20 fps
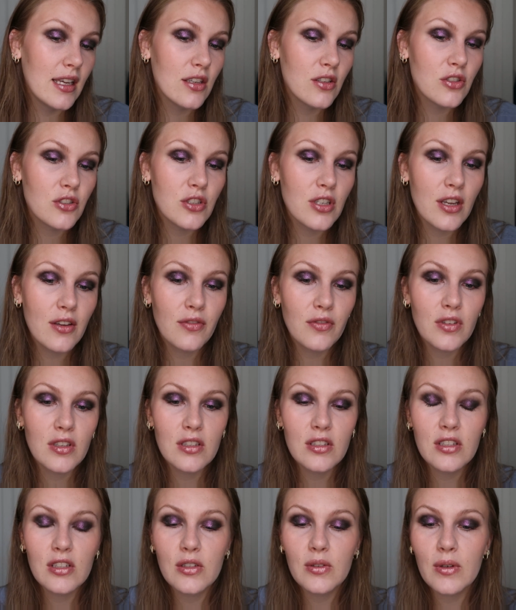
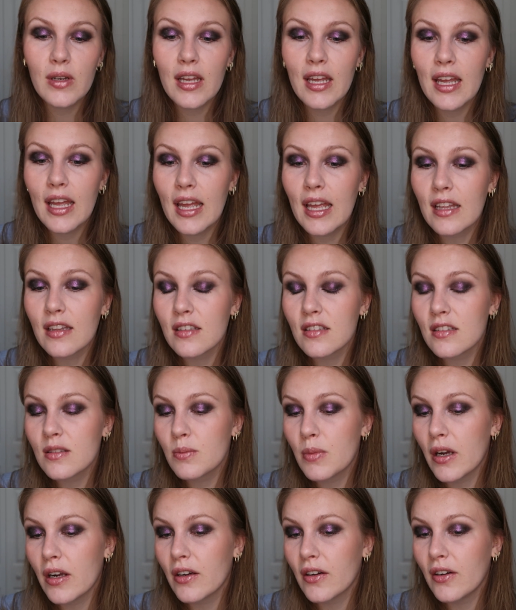shift to it and
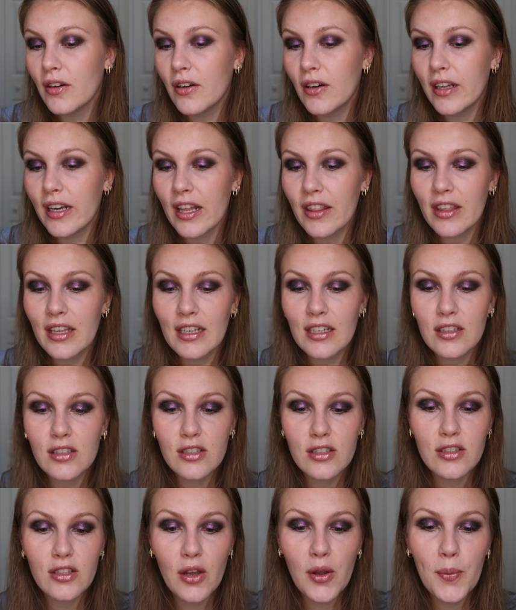sparkle, and I think it's
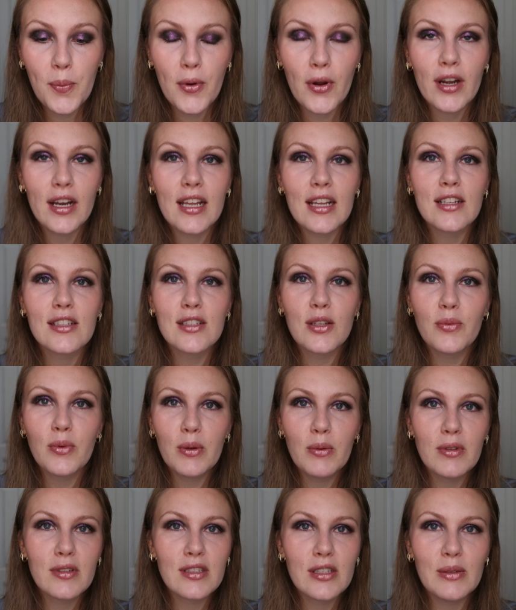so pretty. So we
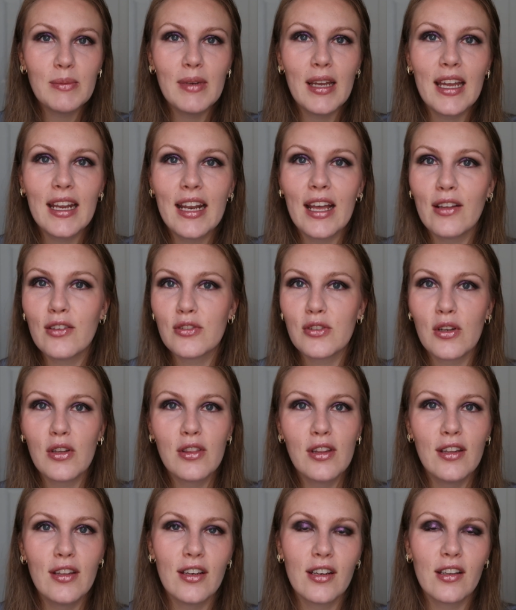will zoom in, I'll show you
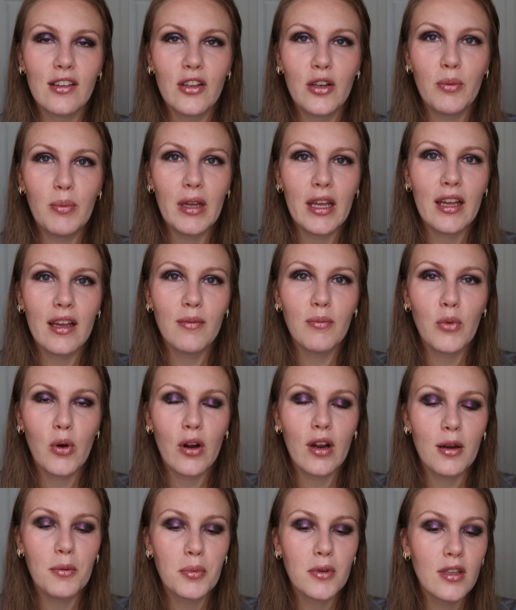the look a little bit
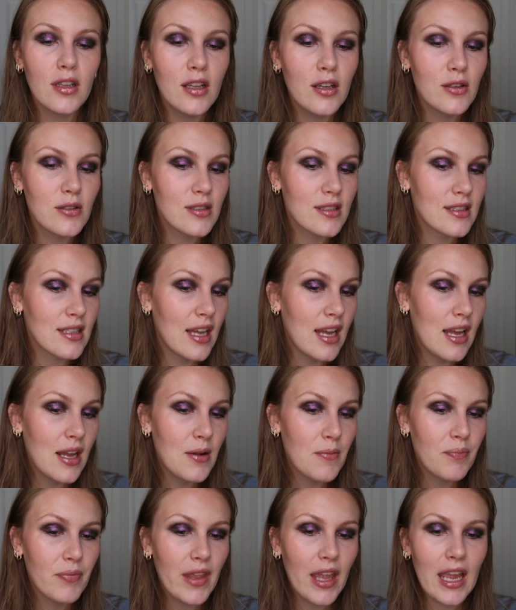more up close,
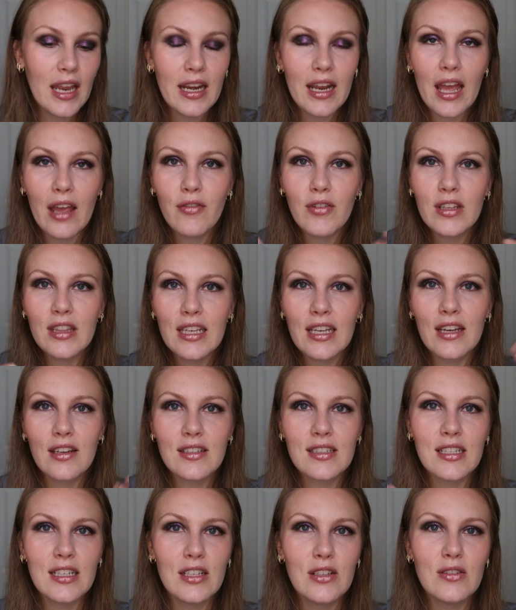and everything
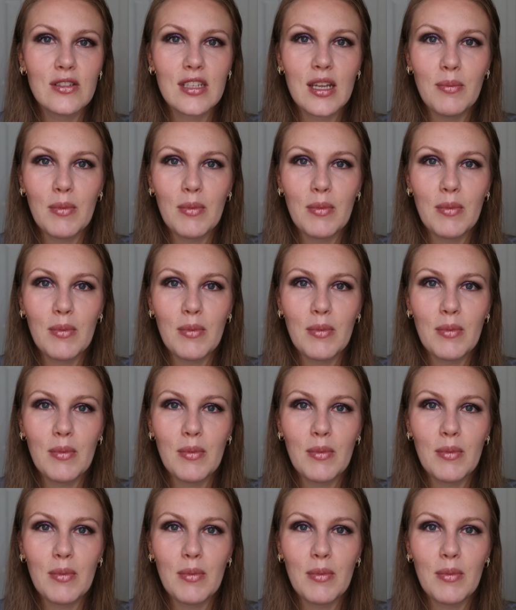else that I used